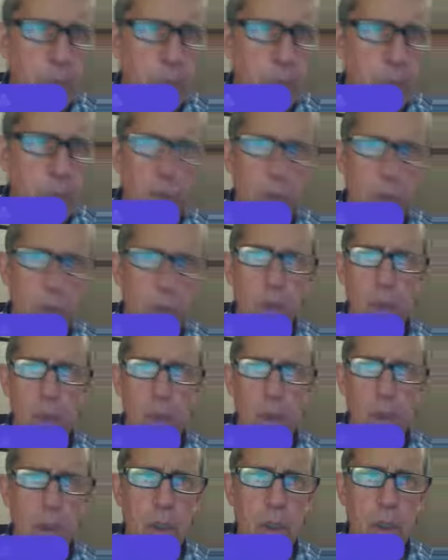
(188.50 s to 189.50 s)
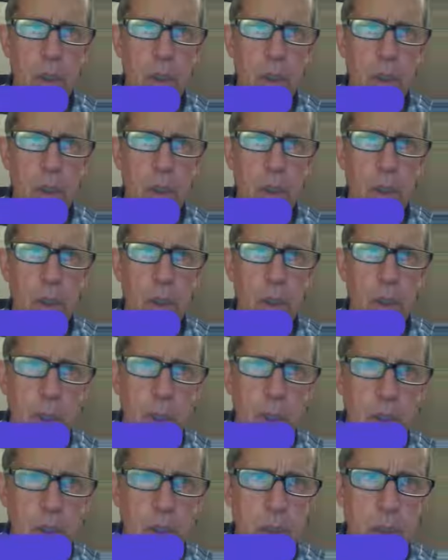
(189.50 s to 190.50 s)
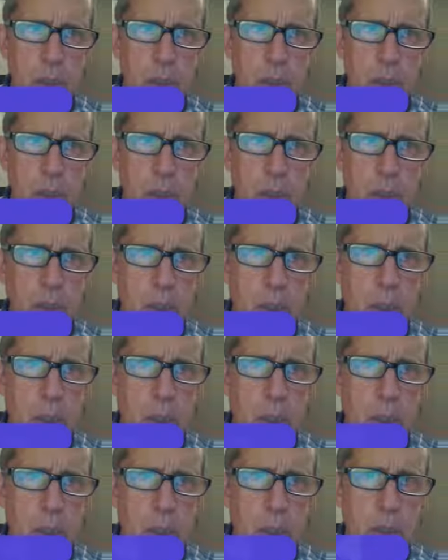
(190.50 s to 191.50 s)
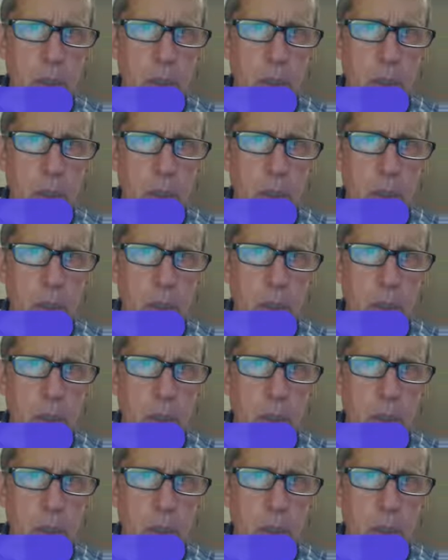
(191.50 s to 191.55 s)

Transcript: This person isn't speaking.